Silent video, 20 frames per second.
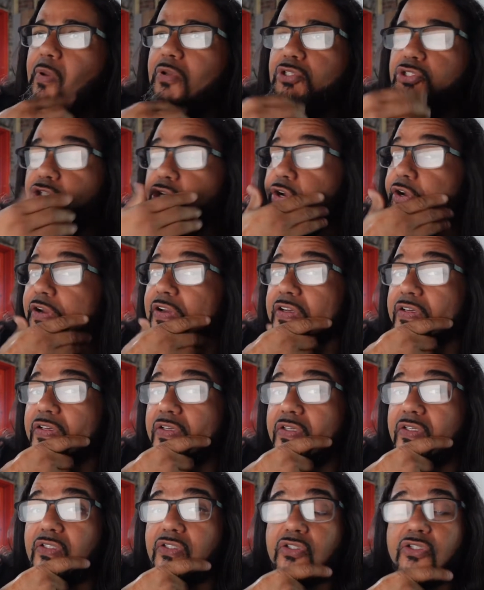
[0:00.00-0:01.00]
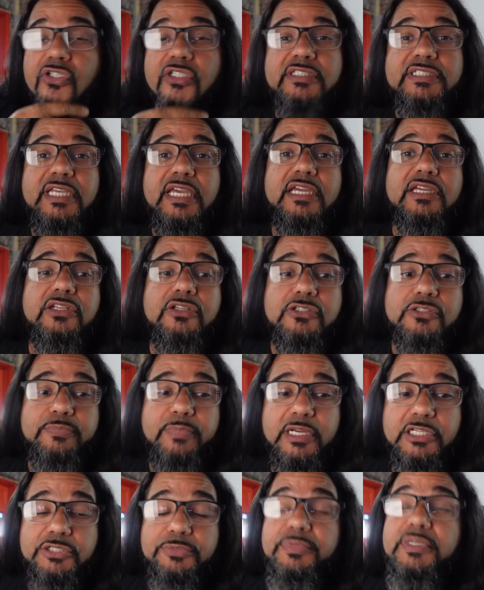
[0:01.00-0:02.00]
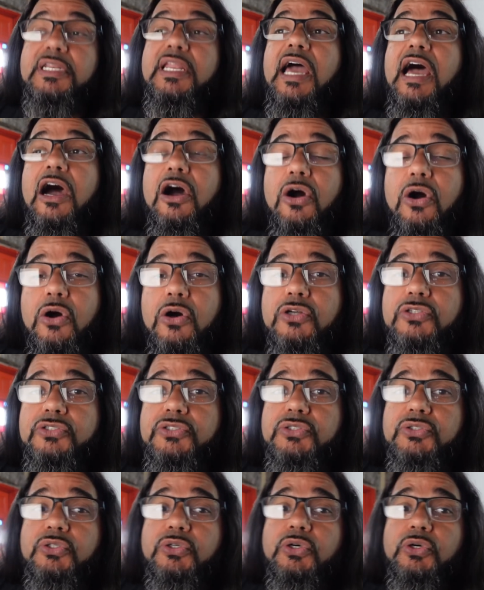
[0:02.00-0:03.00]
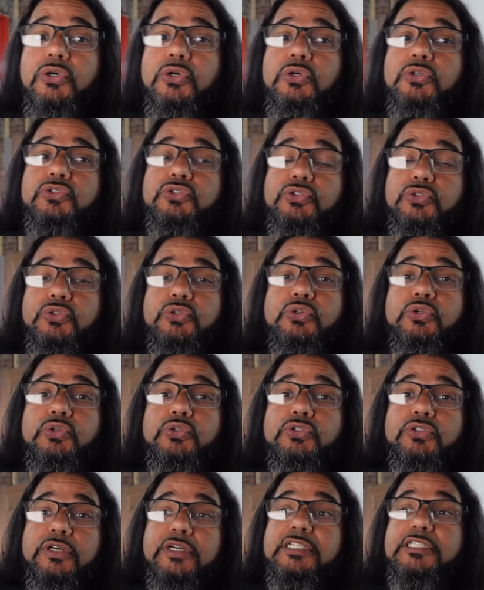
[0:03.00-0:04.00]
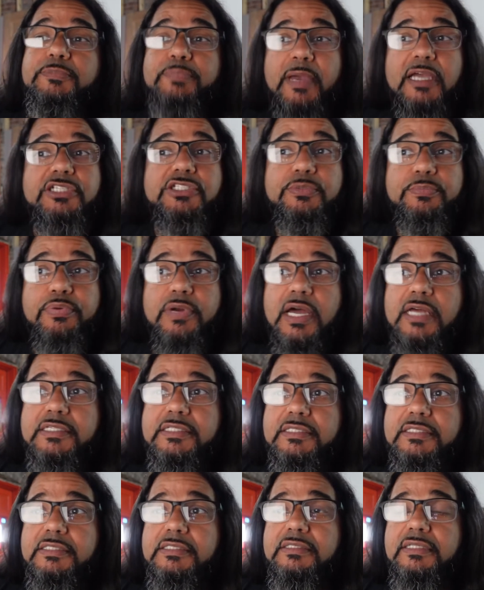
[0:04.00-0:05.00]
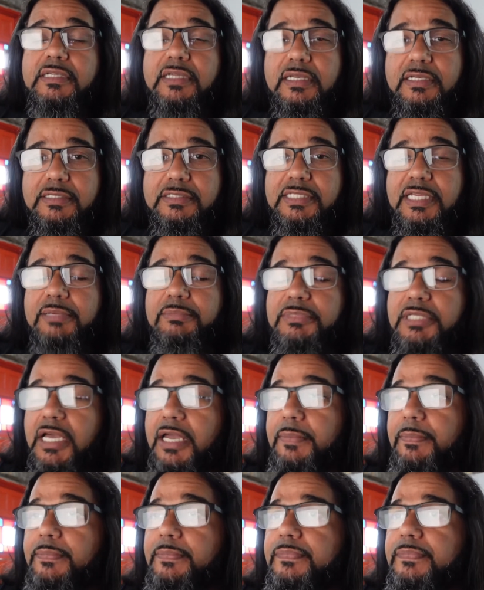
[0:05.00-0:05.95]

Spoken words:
During taking those measurements, I also do the inspection process at the same time.